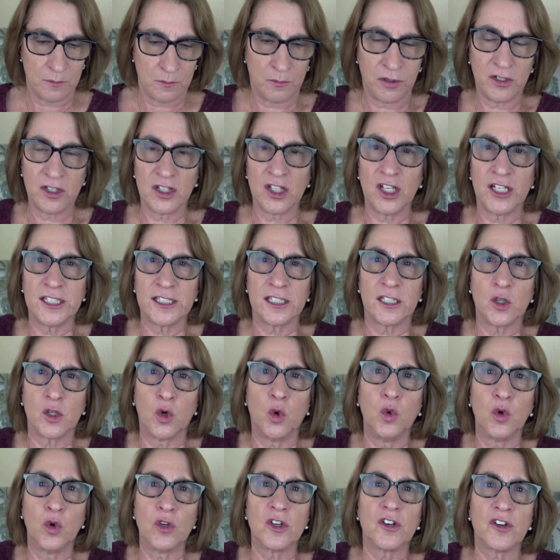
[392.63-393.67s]
put like a
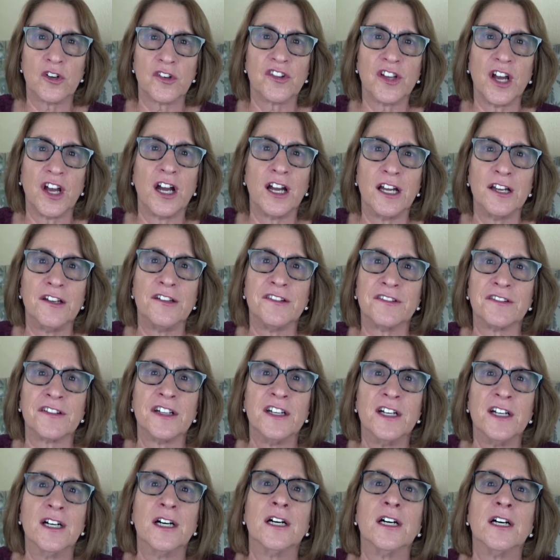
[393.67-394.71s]
quarter size
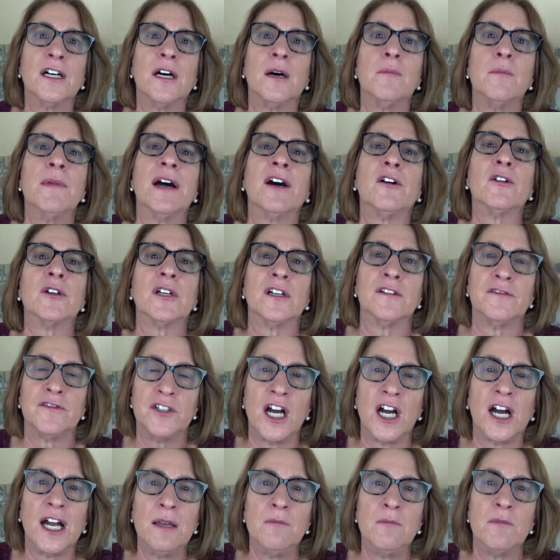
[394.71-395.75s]
amount of
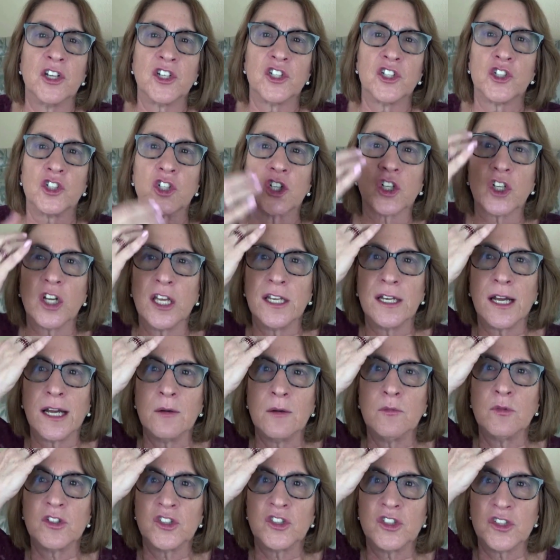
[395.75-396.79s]
dye mixture, and I
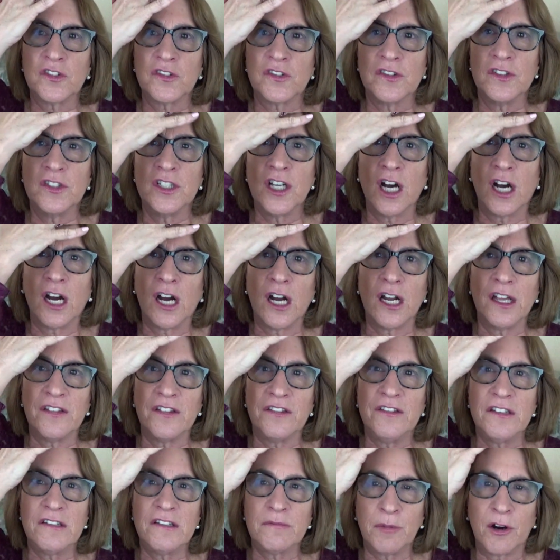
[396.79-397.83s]
will just dye
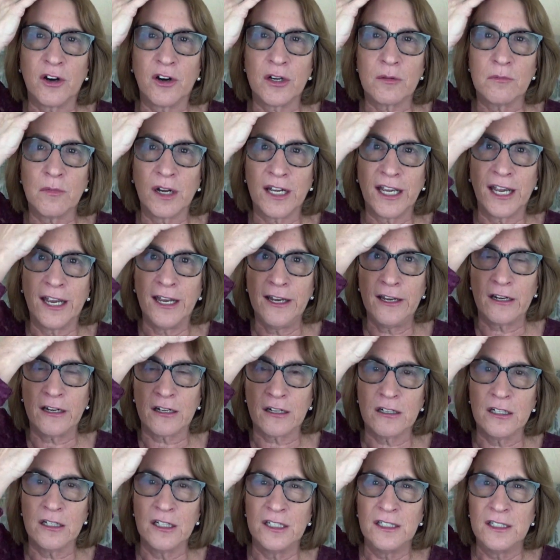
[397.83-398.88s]
this part of my
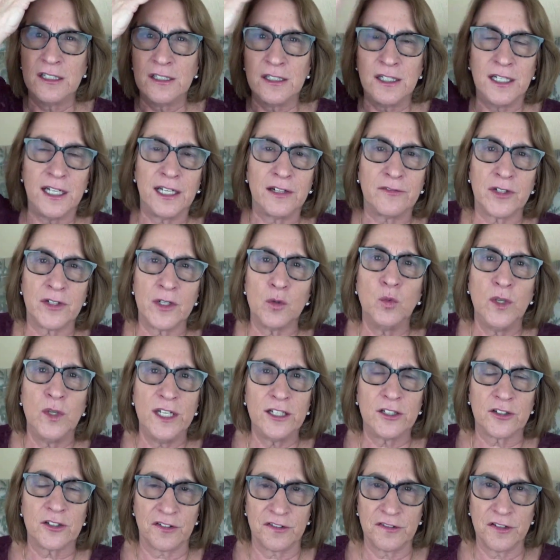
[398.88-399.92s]
hair every
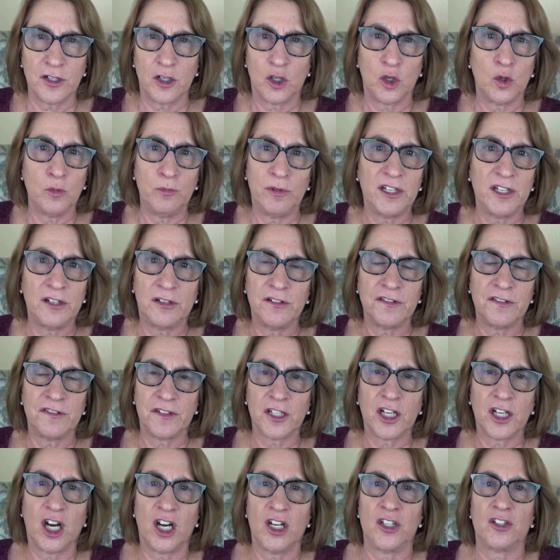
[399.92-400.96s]
week or so because the
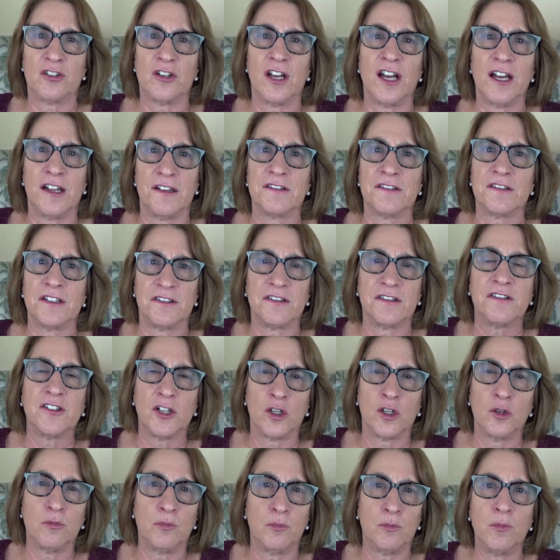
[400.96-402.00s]
contrast is
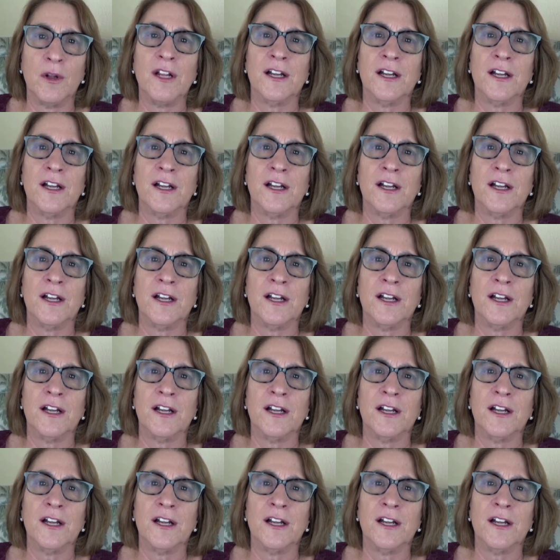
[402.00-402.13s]
so